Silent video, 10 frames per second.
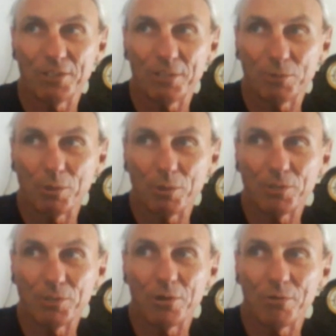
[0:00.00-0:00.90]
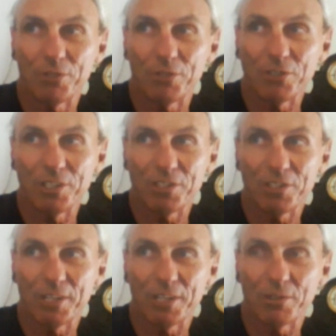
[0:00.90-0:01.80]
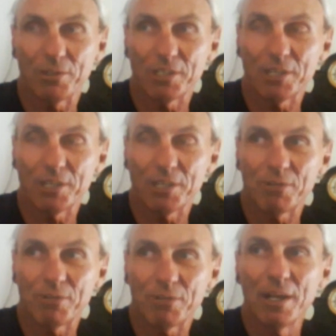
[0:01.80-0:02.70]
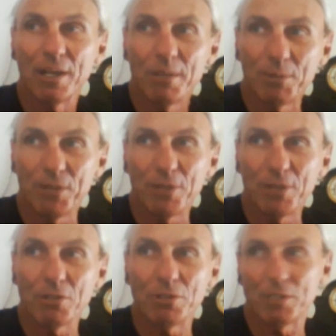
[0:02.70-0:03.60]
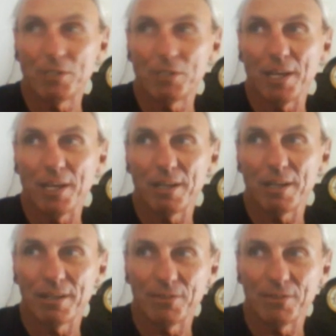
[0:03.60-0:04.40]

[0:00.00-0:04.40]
their absorption coefficient, etc., etc. But they're using